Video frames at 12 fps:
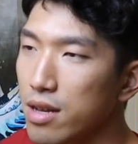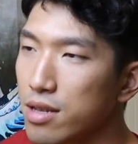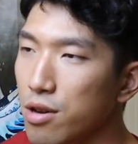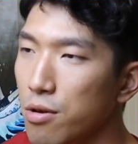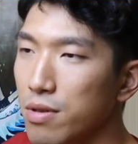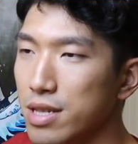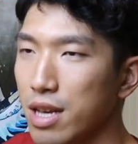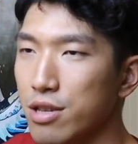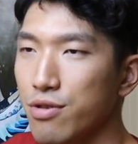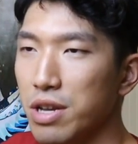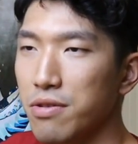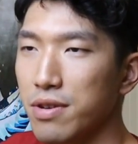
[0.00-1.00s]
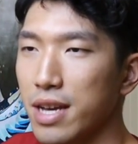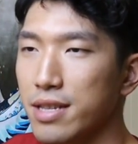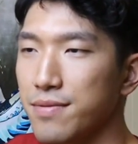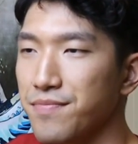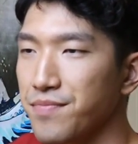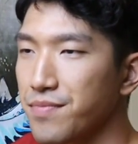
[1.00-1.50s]
So let's get straight into it
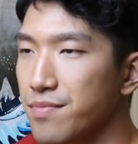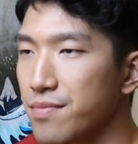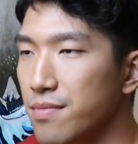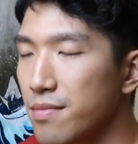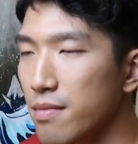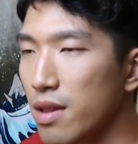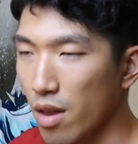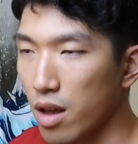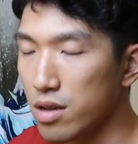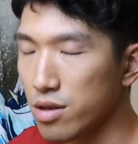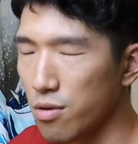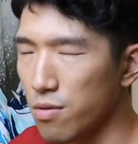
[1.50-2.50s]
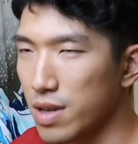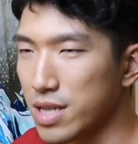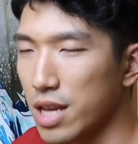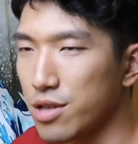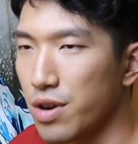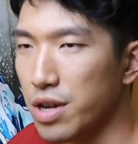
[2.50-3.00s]
guys. So let's
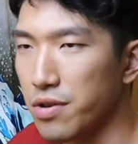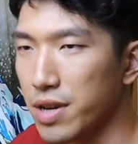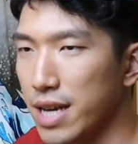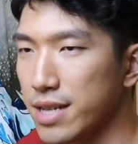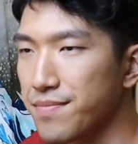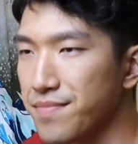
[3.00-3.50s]
get straight into it guys.